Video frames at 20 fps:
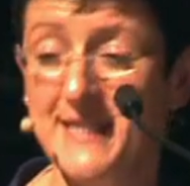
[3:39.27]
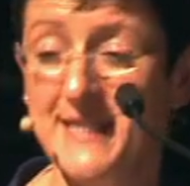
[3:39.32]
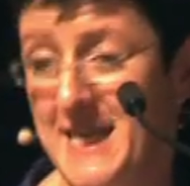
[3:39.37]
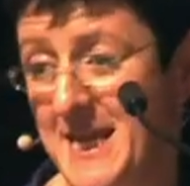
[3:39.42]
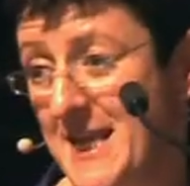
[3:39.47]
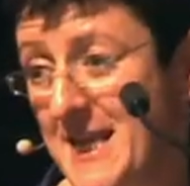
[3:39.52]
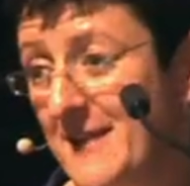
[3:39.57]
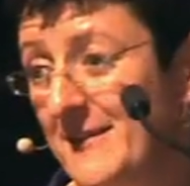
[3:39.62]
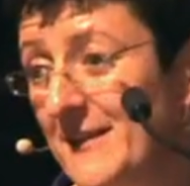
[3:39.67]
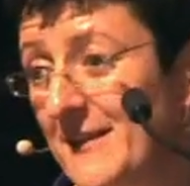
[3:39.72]

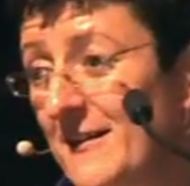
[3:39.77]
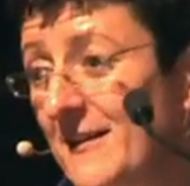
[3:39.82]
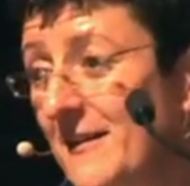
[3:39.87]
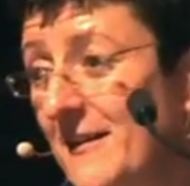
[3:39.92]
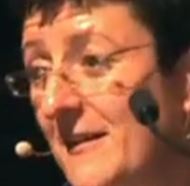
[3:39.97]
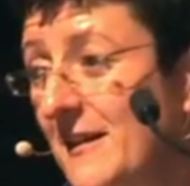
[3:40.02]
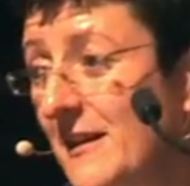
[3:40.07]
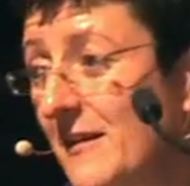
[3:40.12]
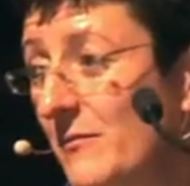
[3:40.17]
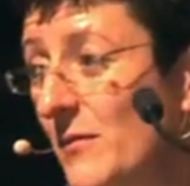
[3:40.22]
thing that I
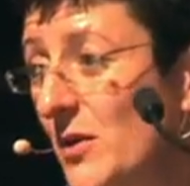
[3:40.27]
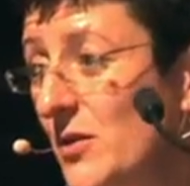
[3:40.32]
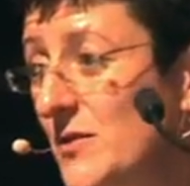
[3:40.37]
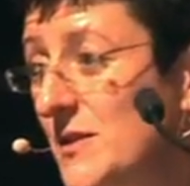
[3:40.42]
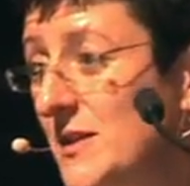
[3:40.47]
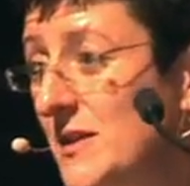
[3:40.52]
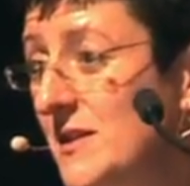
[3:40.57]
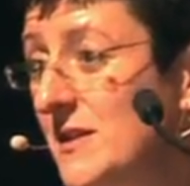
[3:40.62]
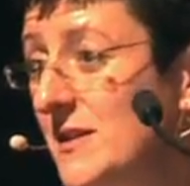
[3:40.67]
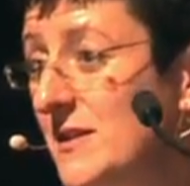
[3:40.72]
think
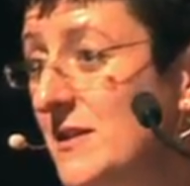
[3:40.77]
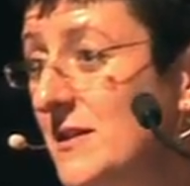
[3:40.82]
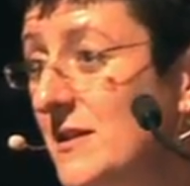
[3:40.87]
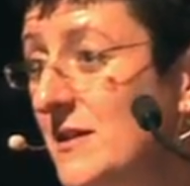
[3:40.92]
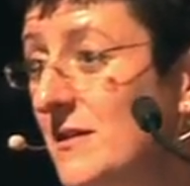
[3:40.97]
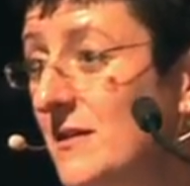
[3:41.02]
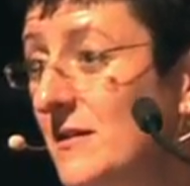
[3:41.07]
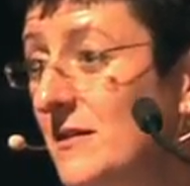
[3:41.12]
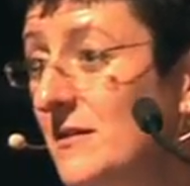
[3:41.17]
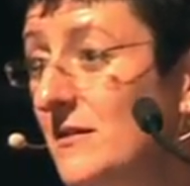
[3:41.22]
Moses
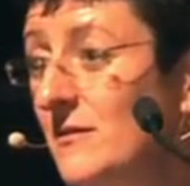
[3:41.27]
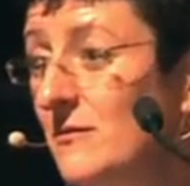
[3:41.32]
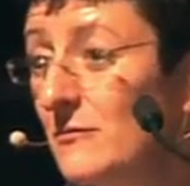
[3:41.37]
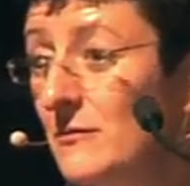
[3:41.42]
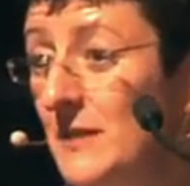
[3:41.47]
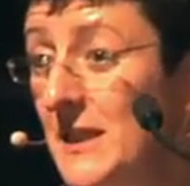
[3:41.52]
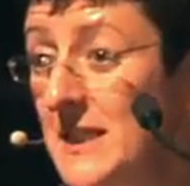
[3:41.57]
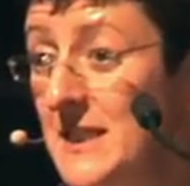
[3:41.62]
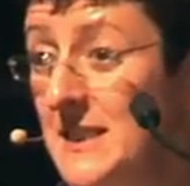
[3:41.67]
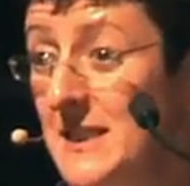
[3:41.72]

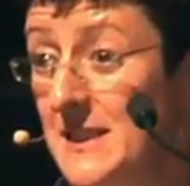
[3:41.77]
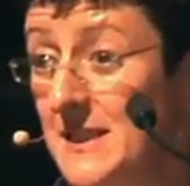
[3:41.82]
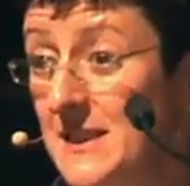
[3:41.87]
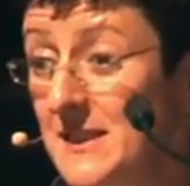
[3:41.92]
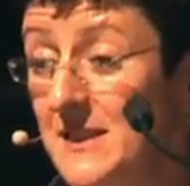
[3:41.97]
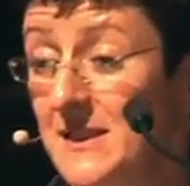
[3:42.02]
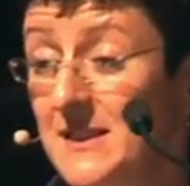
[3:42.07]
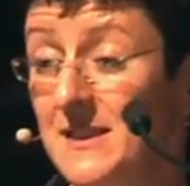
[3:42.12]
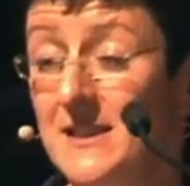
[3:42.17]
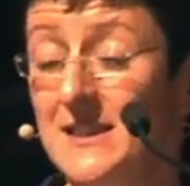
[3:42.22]

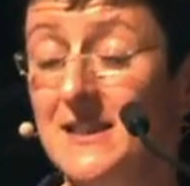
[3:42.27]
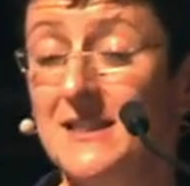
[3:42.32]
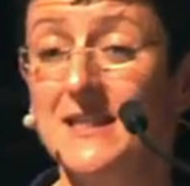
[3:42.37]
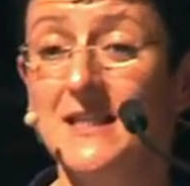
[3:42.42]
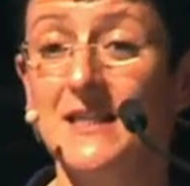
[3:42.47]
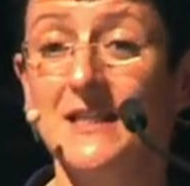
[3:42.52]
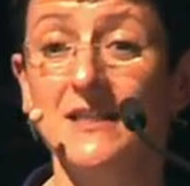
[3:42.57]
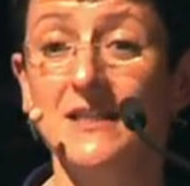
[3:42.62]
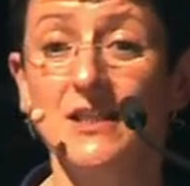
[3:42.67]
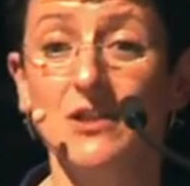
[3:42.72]
raises is
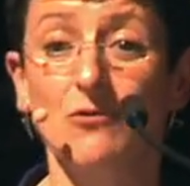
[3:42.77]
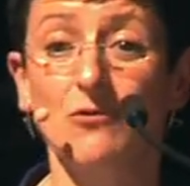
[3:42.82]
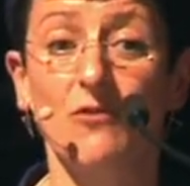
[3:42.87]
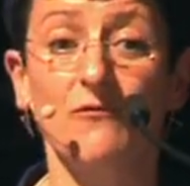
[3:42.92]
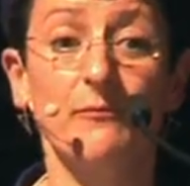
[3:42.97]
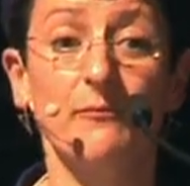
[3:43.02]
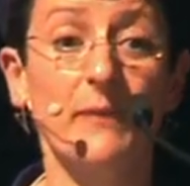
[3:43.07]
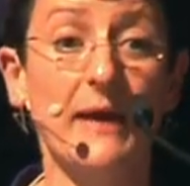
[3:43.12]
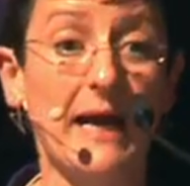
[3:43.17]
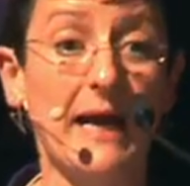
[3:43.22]
the issue
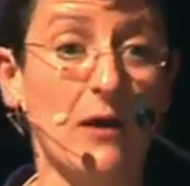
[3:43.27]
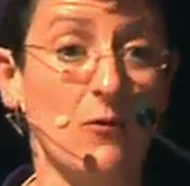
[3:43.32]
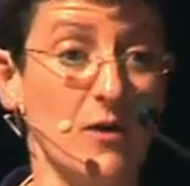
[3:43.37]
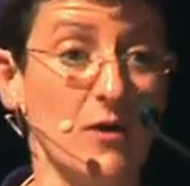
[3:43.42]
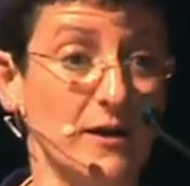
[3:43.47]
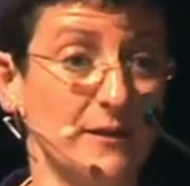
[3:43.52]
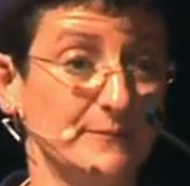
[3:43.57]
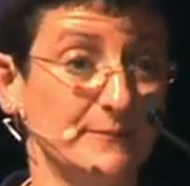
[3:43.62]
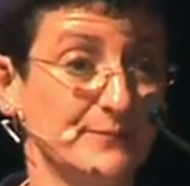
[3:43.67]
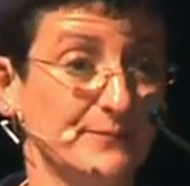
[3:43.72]
of power,